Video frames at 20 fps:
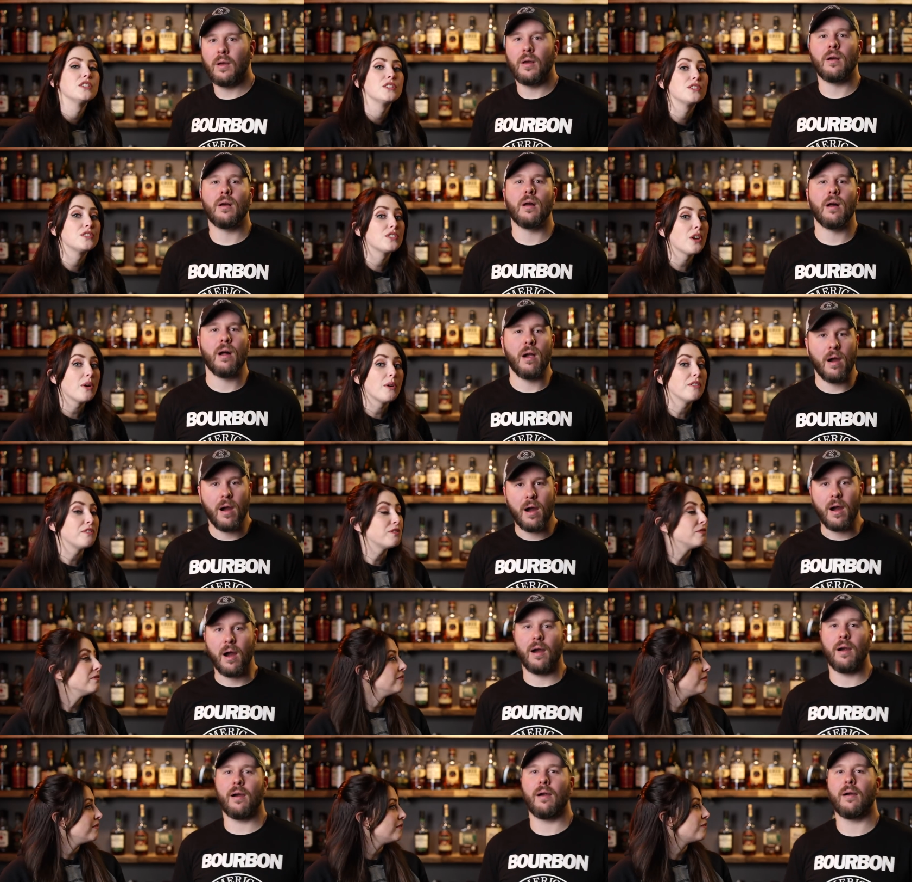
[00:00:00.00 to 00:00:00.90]
Speaker 1: So, uh-huh.
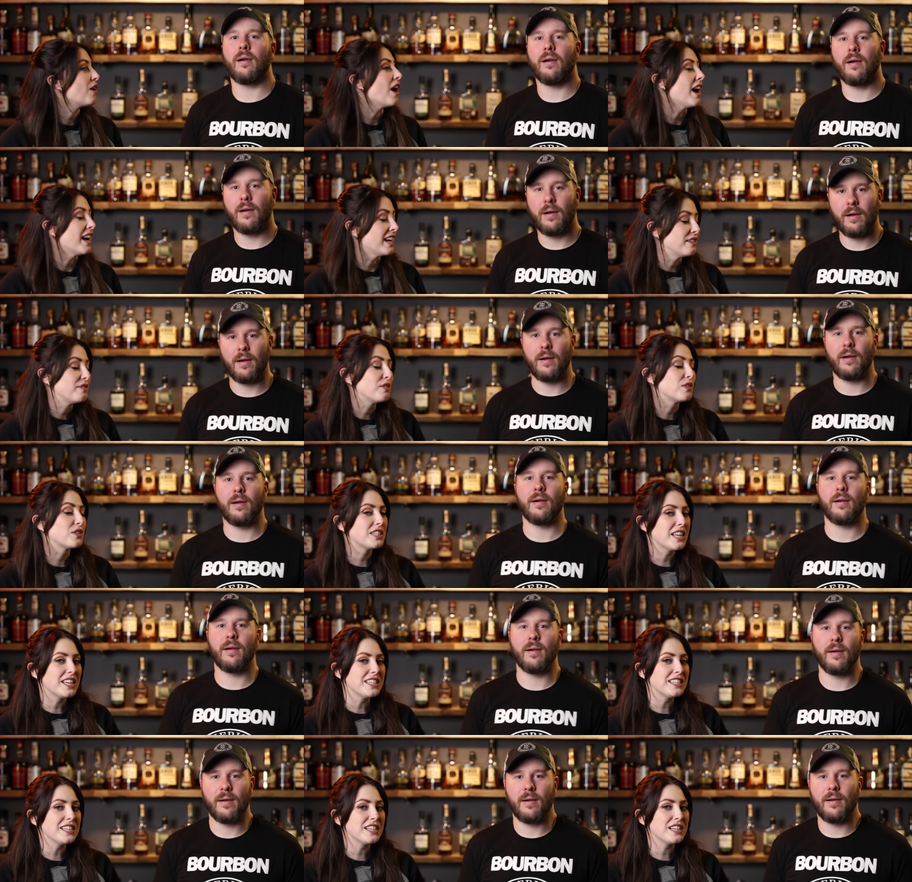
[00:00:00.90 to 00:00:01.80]
if, right, if you're
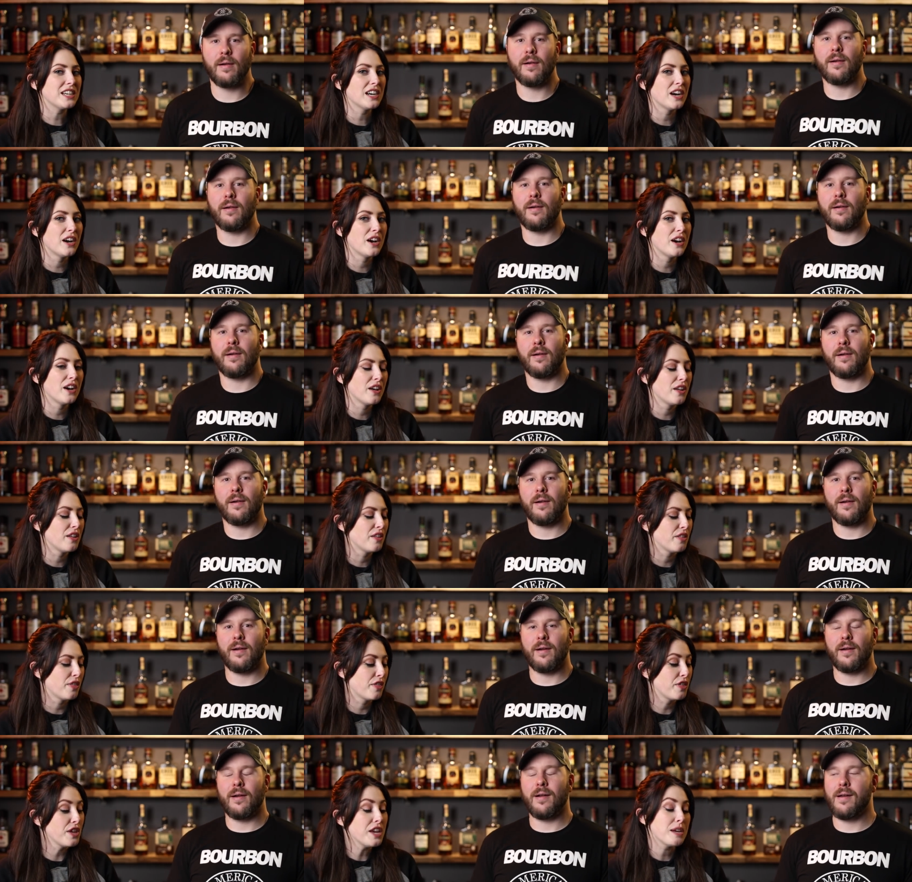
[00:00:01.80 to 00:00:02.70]
sensing a
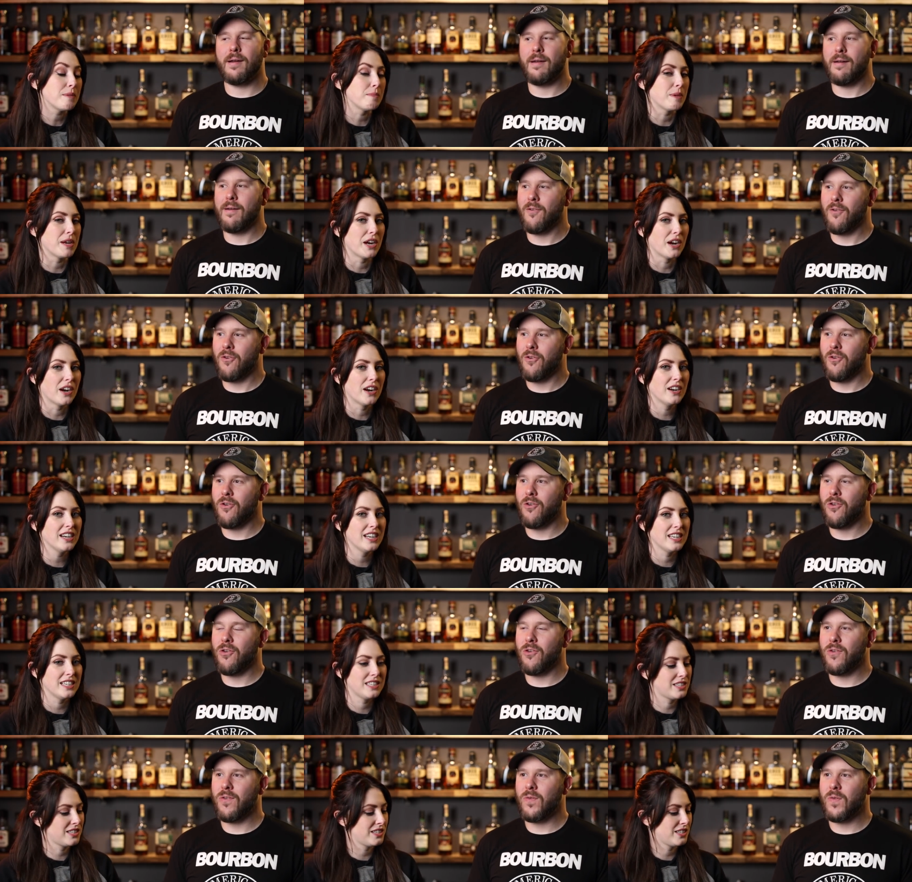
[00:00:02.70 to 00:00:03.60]
theme here,
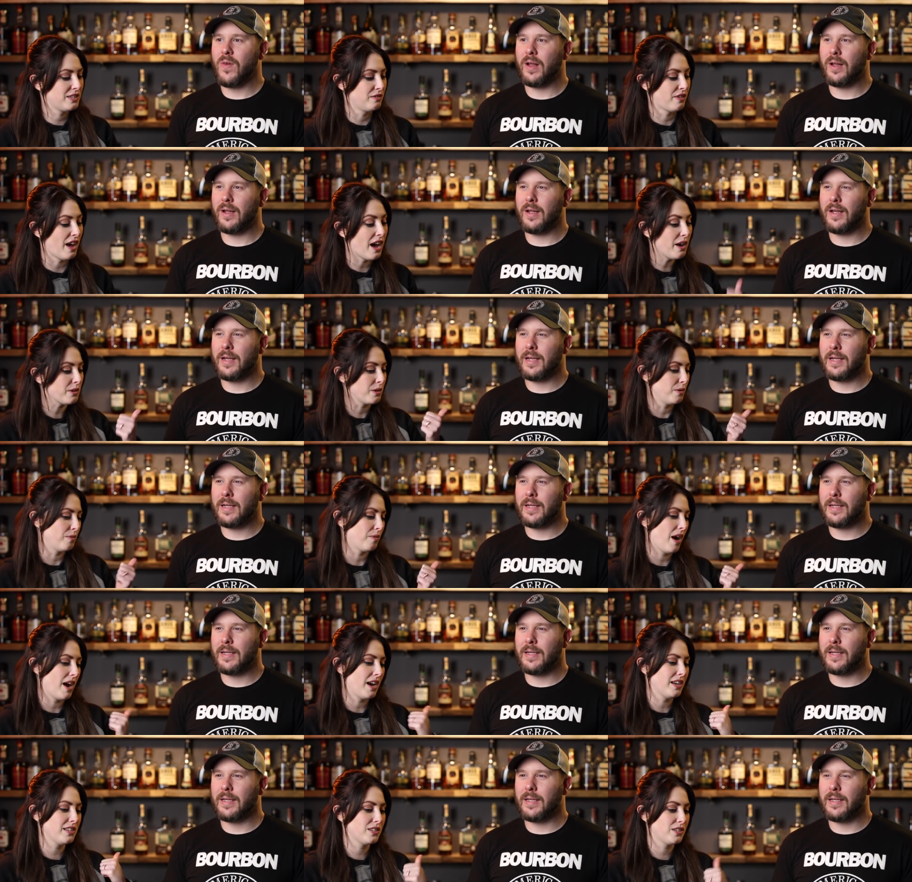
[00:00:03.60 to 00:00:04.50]
it's value
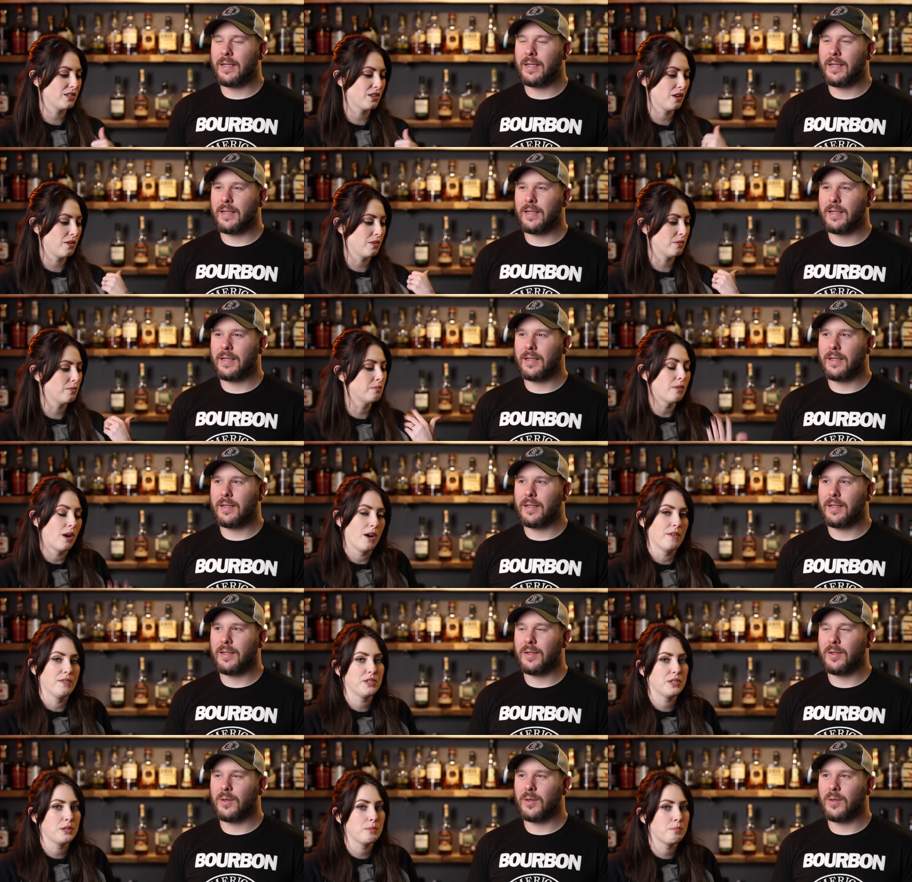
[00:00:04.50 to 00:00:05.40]
ryes. So,
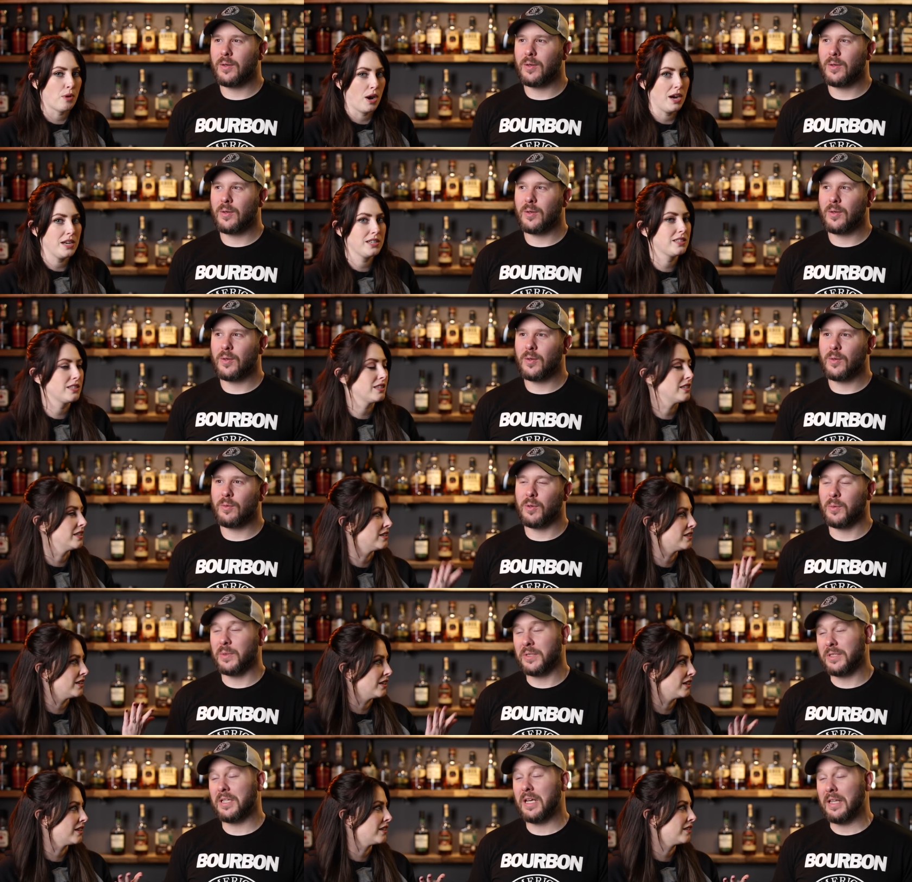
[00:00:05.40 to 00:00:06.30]
obviously, price is. Well,
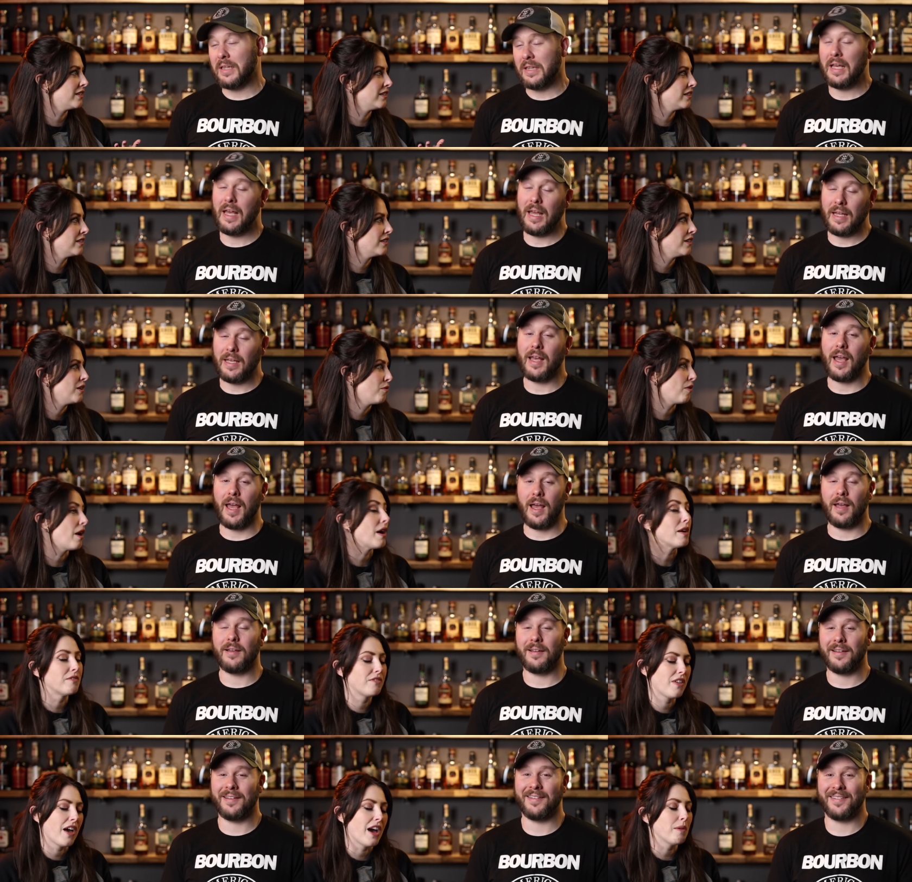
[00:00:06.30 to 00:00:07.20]
we a, said that, yeah. Right,
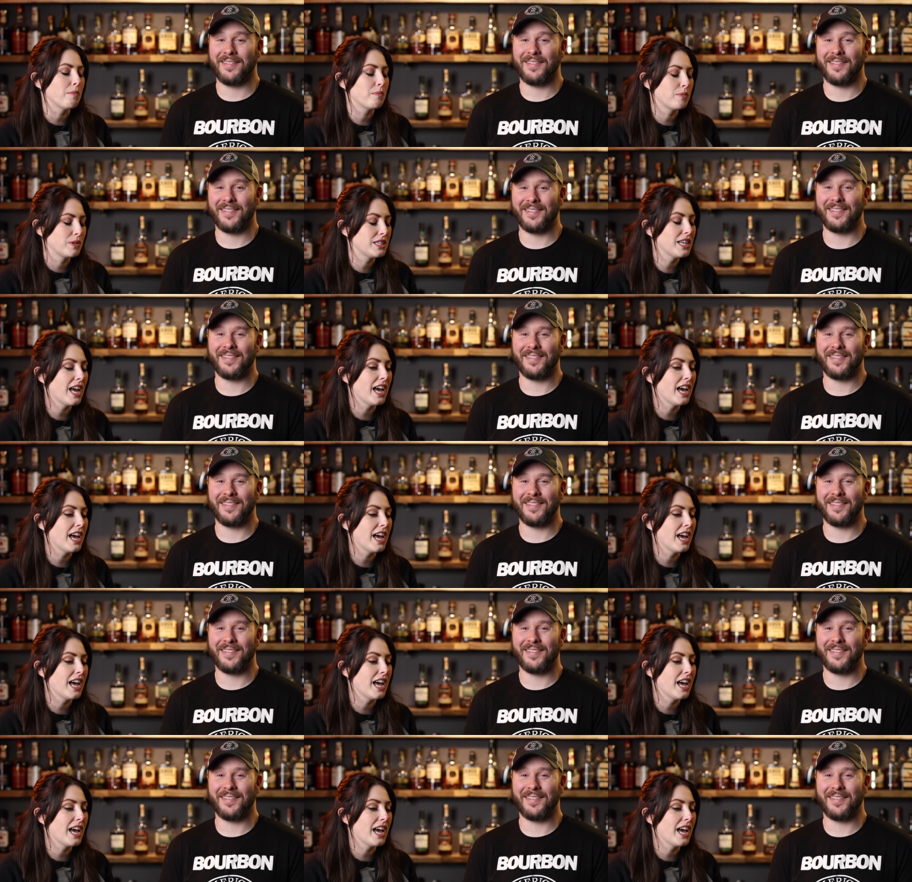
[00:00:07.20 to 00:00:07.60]
that we